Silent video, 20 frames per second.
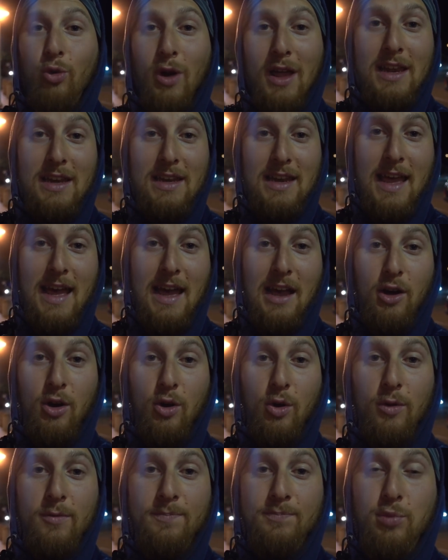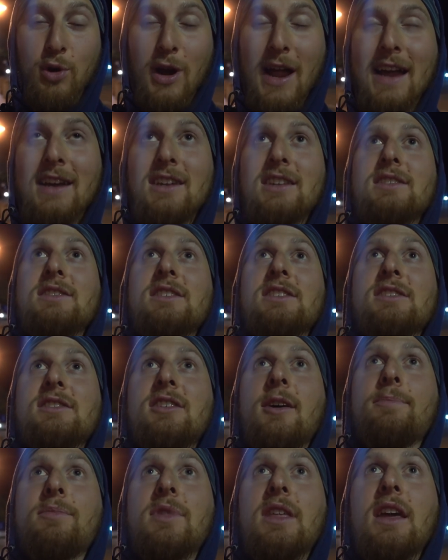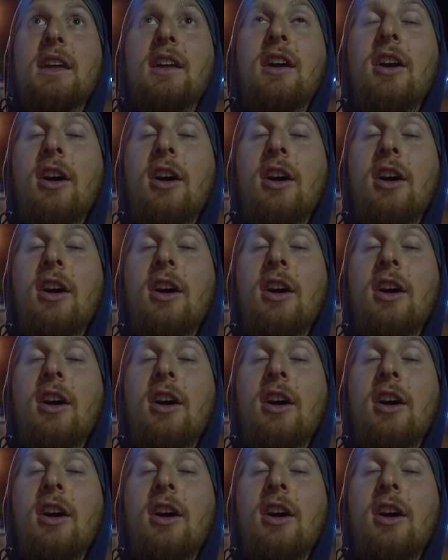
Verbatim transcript: right now practices something,